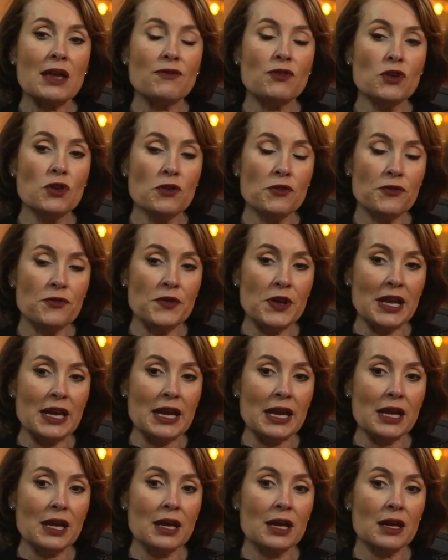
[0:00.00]
if you're
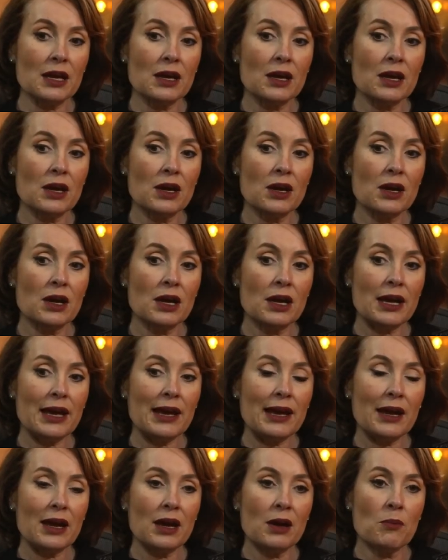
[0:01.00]
feeling
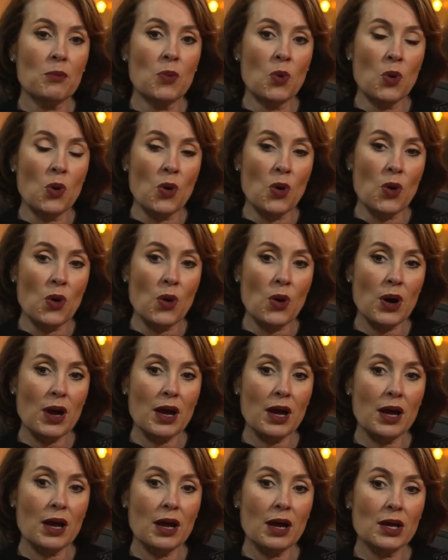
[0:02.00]

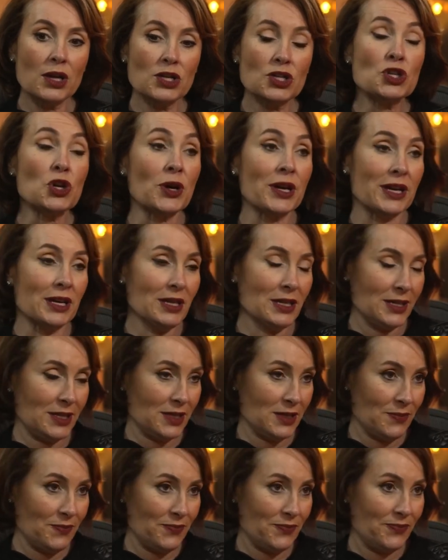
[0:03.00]
more
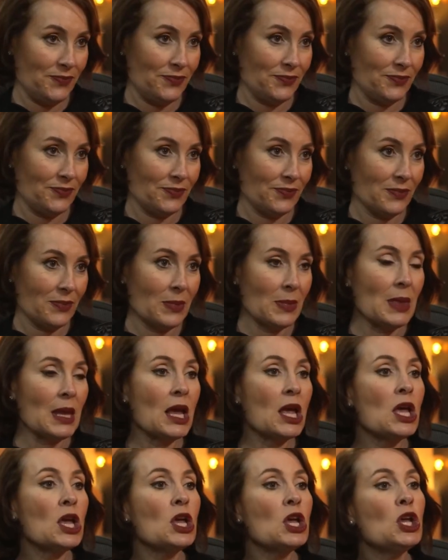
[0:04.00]
joyous,
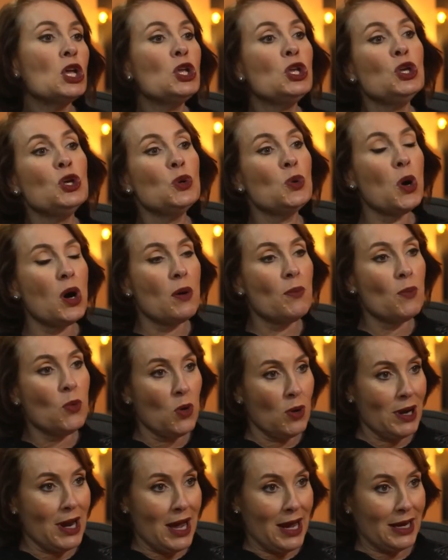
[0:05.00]
you are
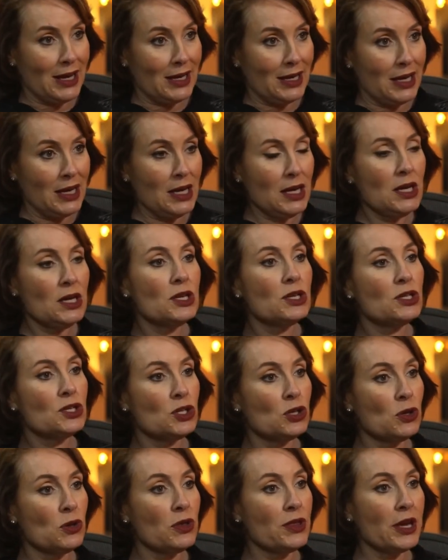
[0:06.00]
more likely
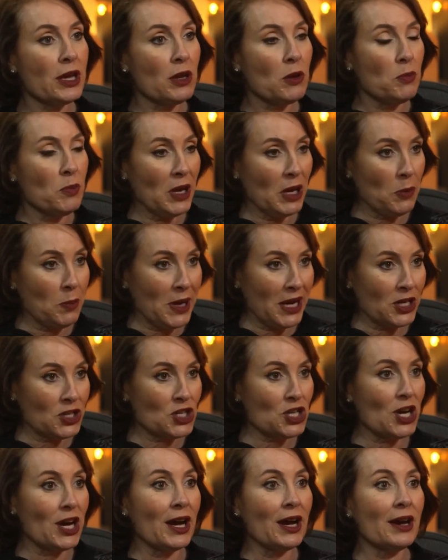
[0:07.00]
to think big
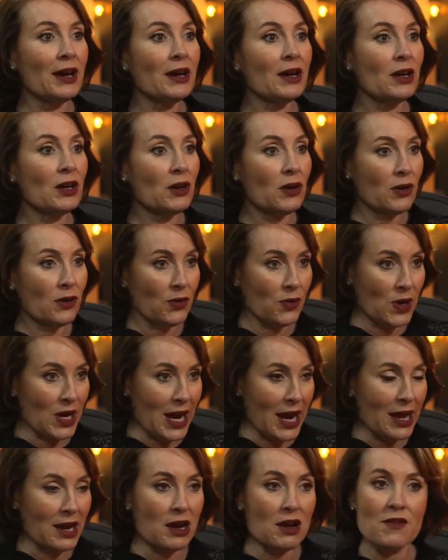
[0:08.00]
picture,
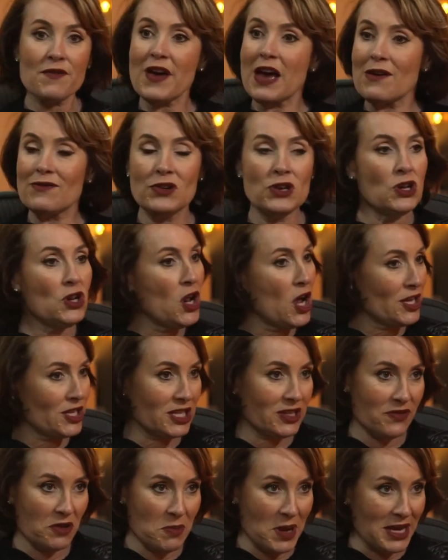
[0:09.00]
creative, have
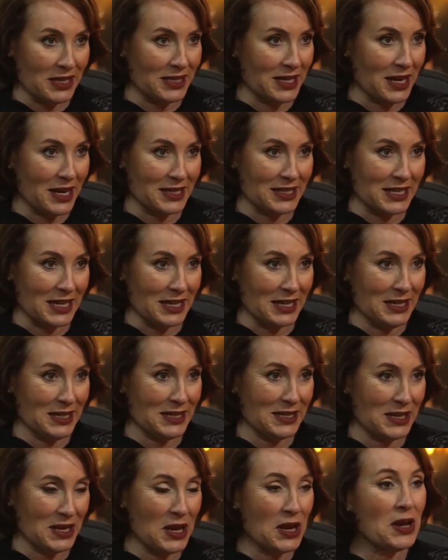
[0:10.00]
lots of amazing
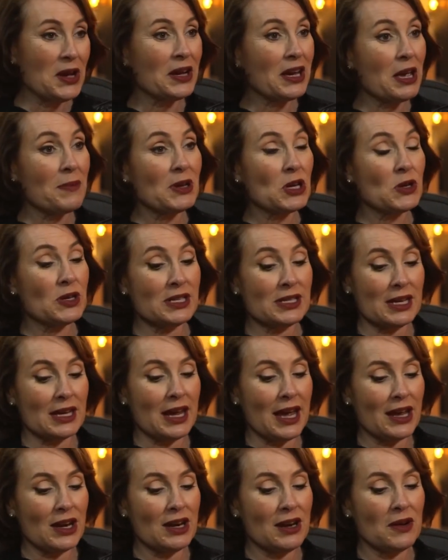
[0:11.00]
ideas. Okay, because
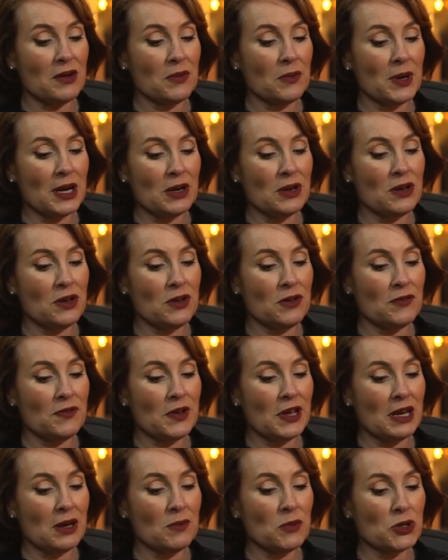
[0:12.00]
again, when you're
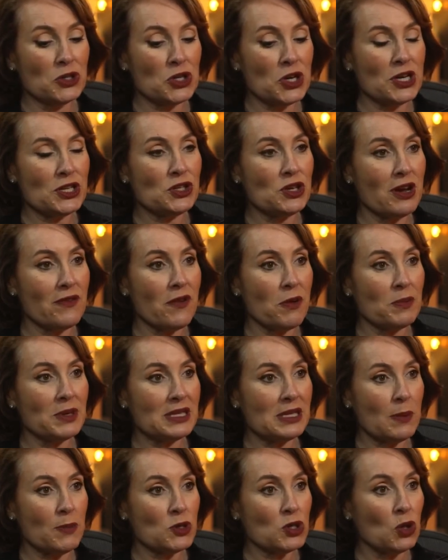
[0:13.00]
feeling more joyous, you have a
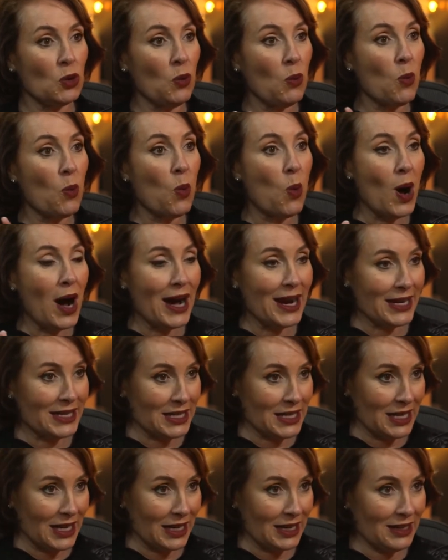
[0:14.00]
perceptual
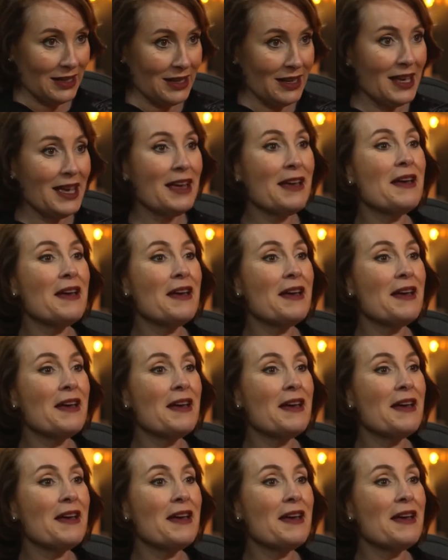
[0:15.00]
widening.